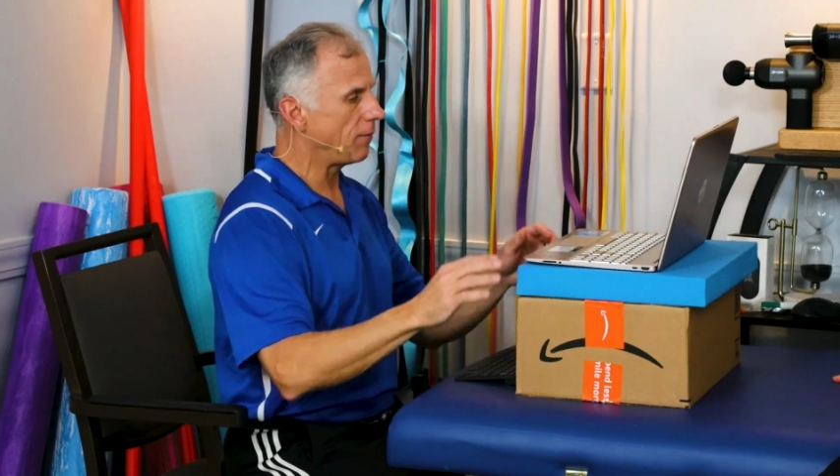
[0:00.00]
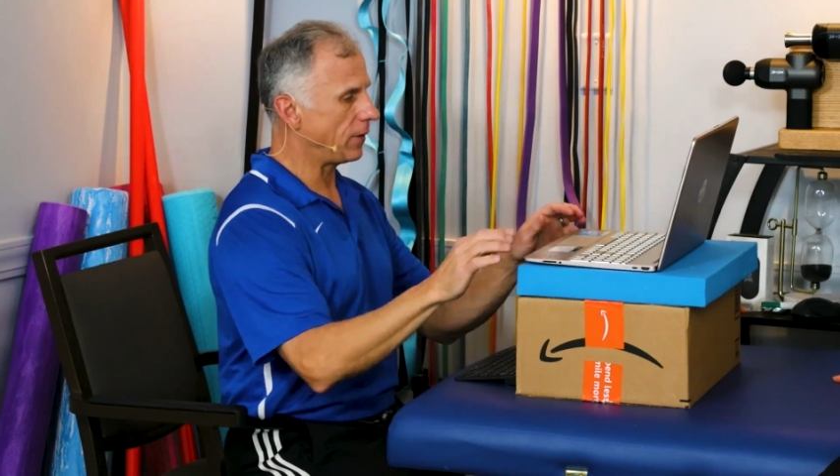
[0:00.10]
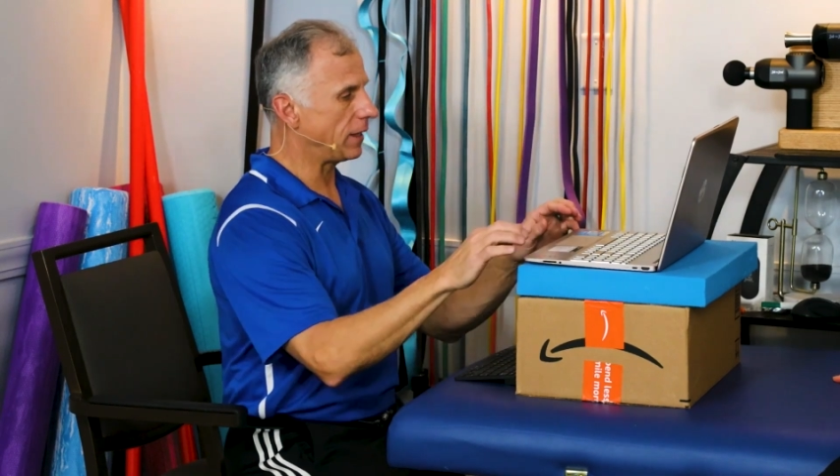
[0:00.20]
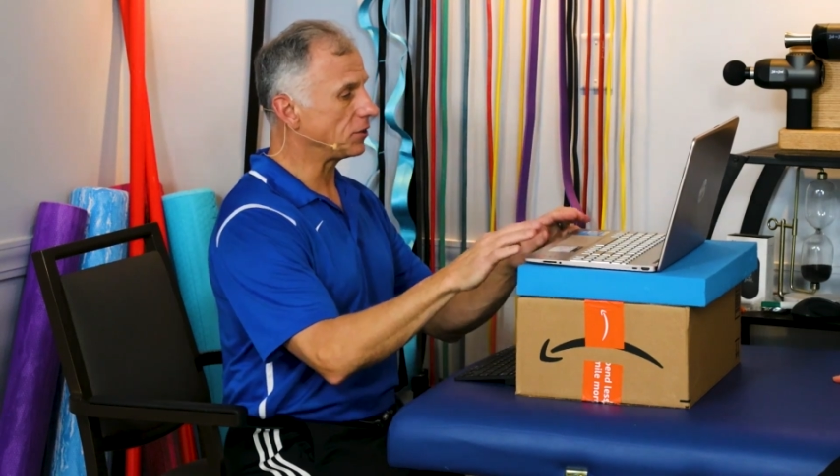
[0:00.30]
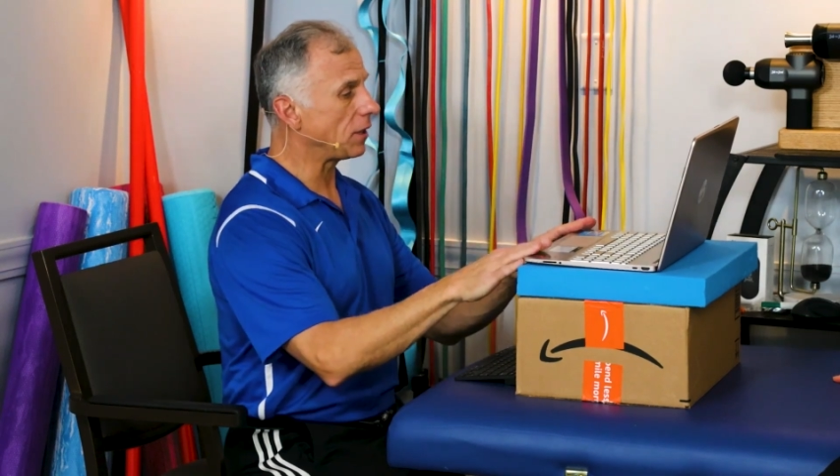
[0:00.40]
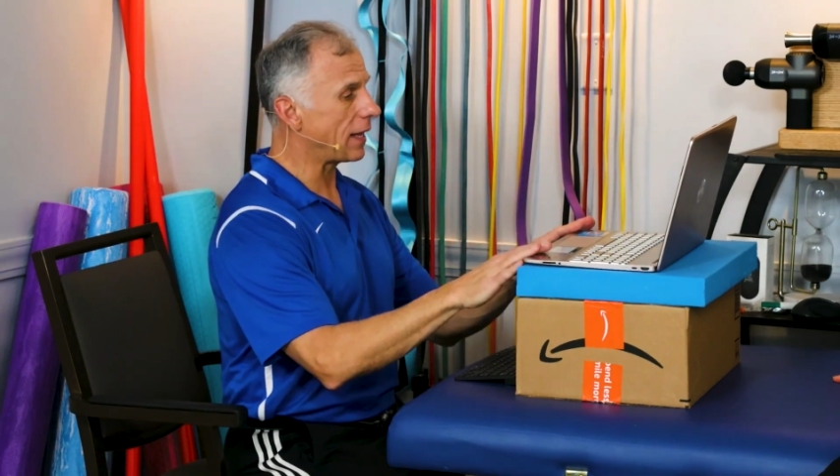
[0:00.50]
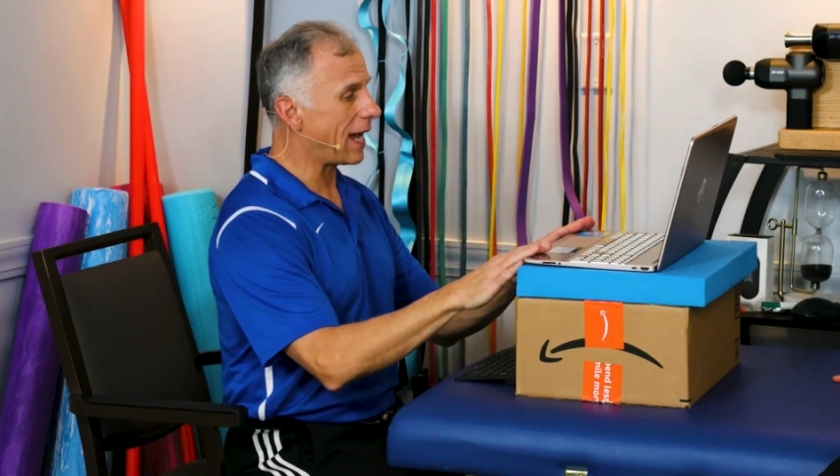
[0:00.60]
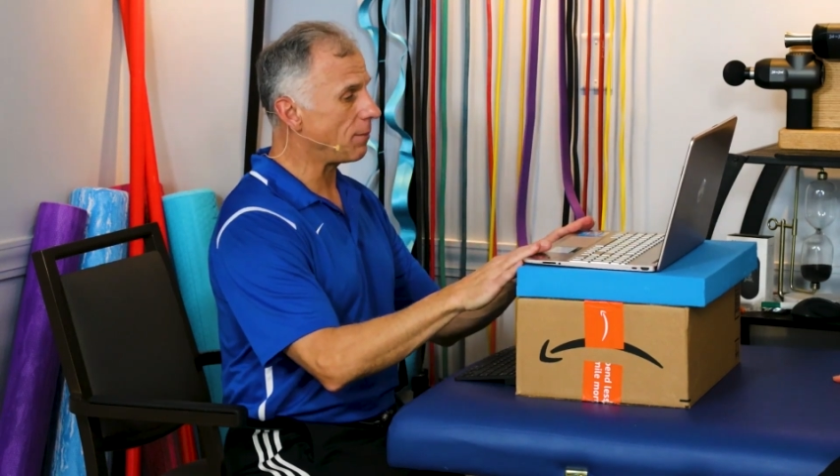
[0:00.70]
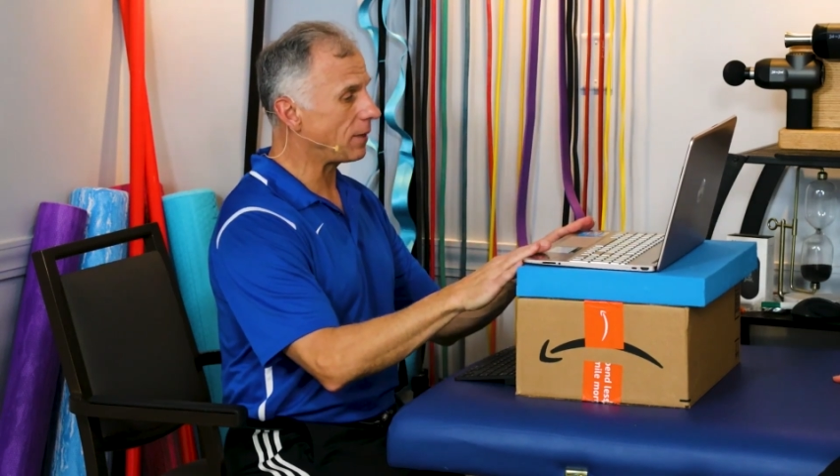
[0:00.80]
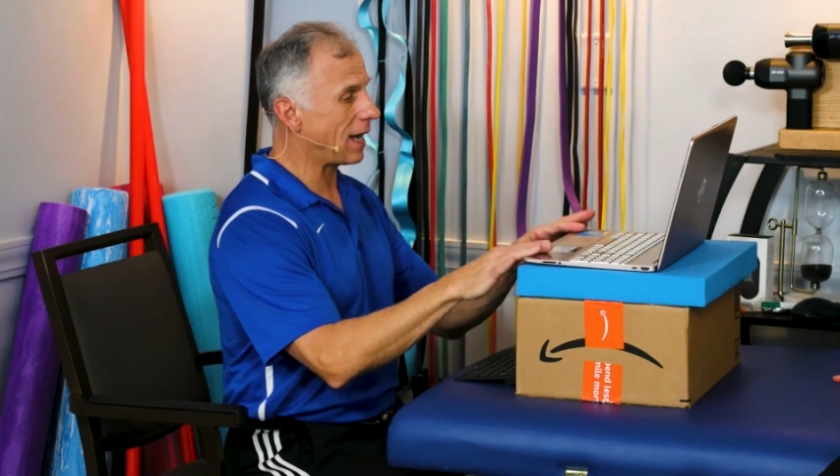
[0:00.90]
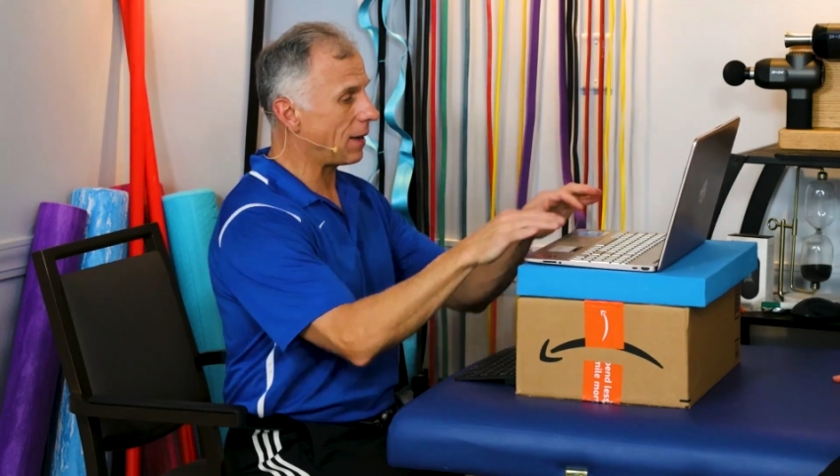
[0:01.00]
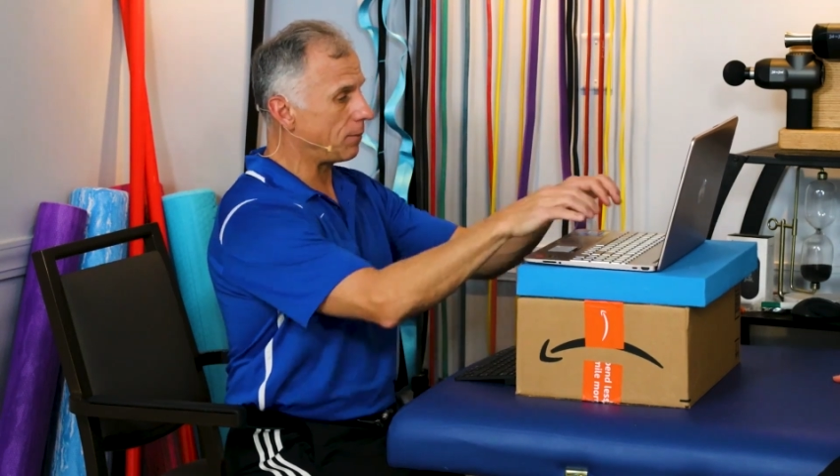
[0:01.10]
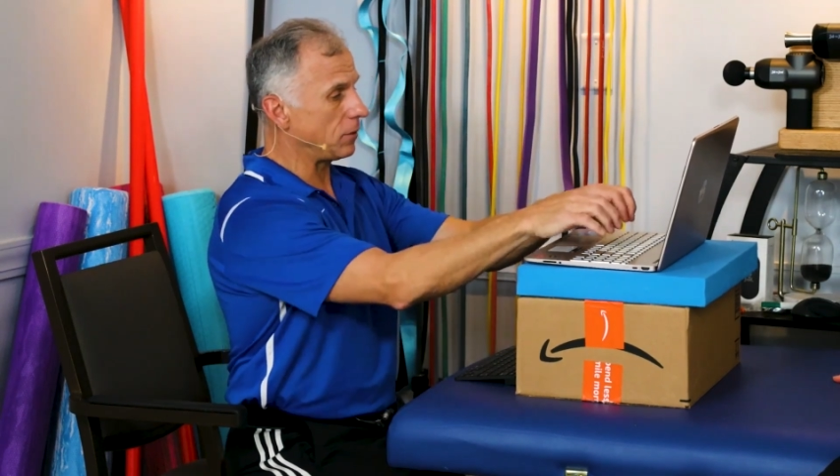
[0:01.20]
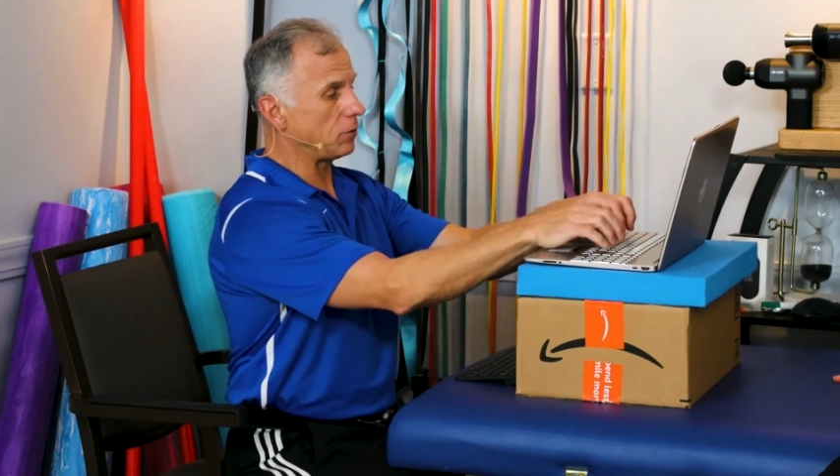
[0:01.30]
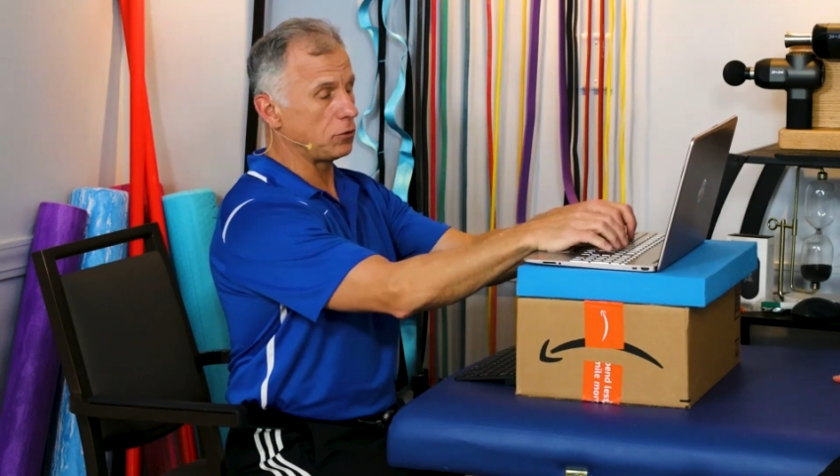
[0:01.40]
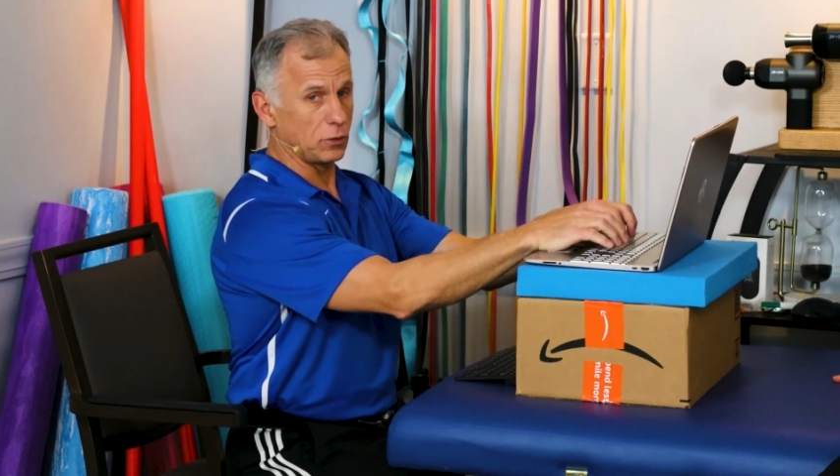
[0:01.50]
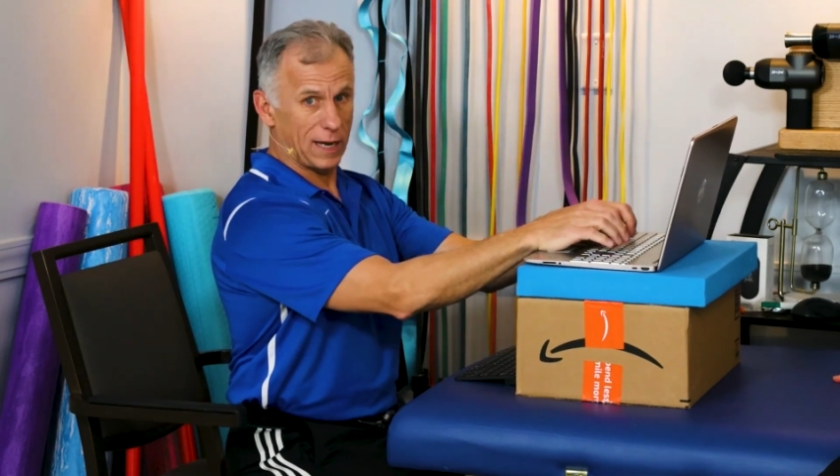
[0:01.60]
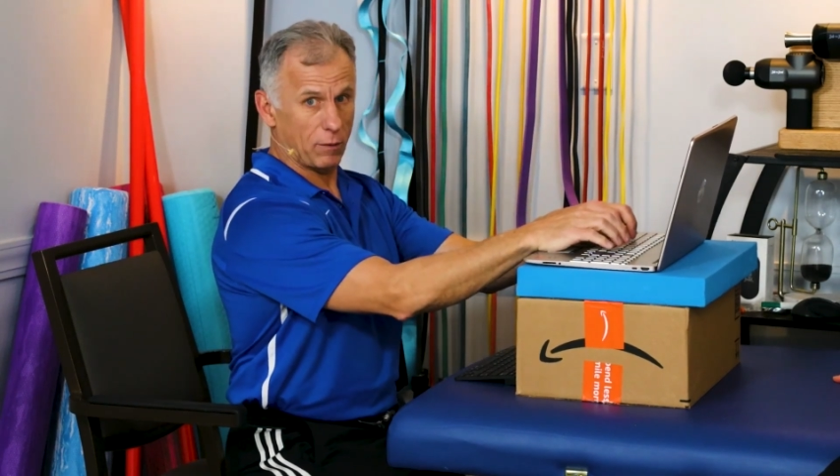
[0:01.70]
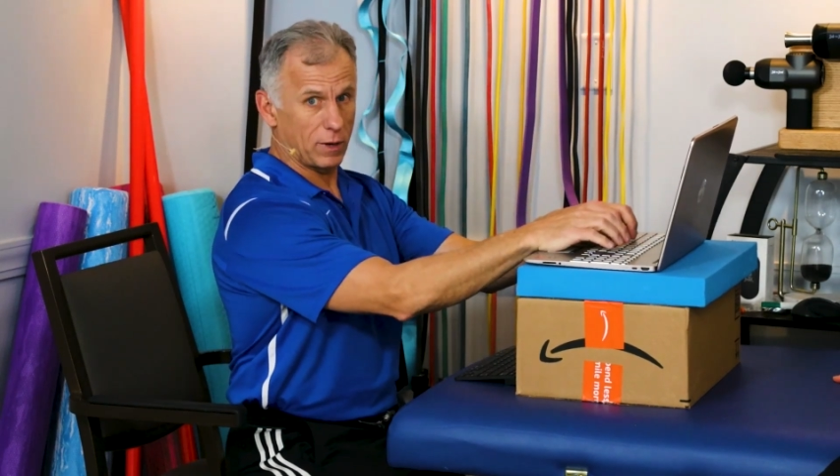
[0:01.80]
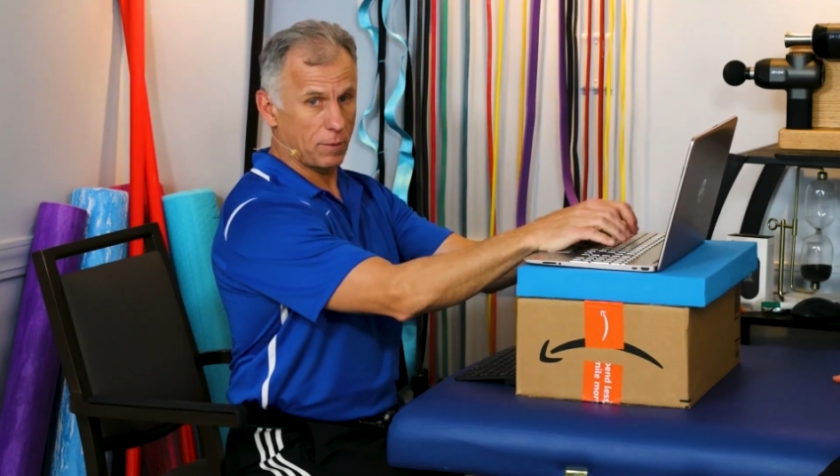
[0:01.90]
If it is a laptop, you
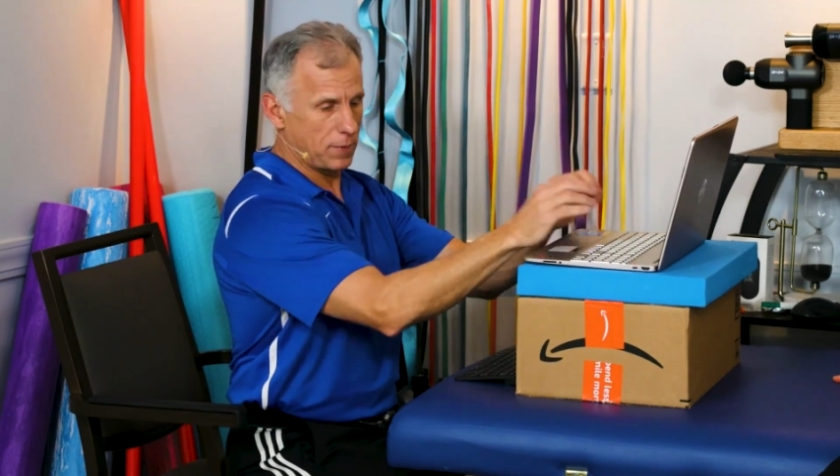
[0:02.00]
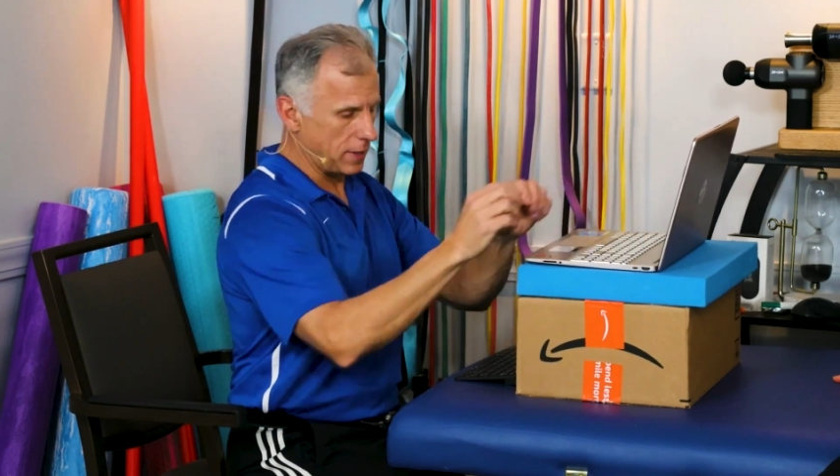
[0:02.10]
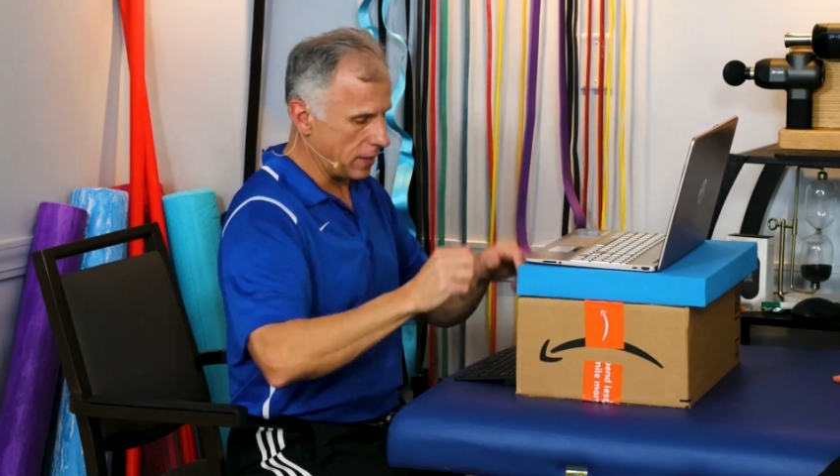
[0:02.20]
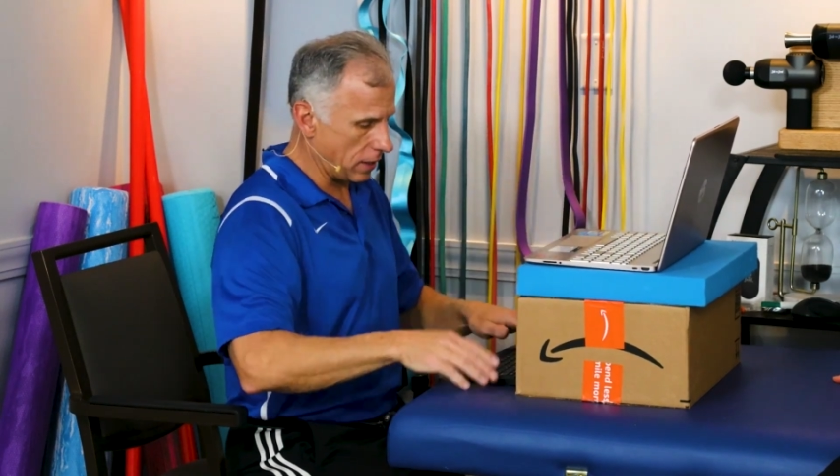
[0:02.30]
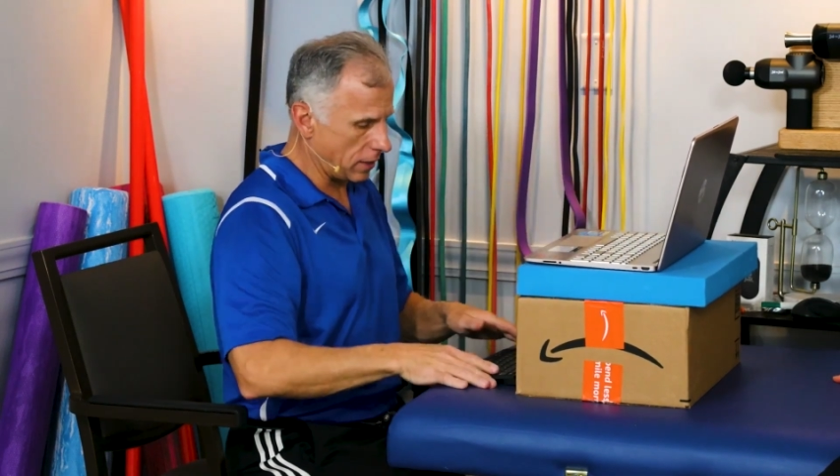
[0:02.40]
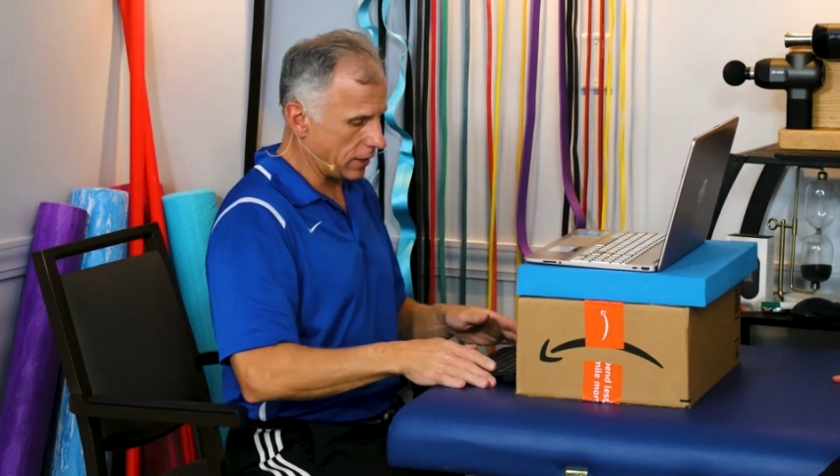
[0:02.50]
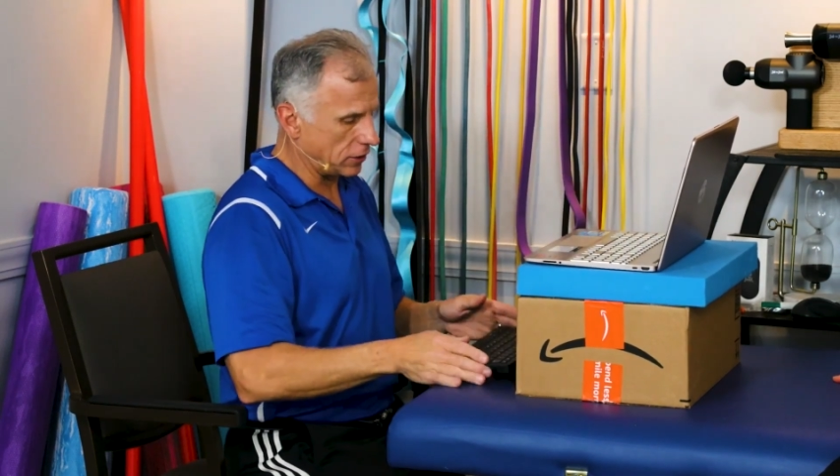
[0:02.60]
do not want to be here.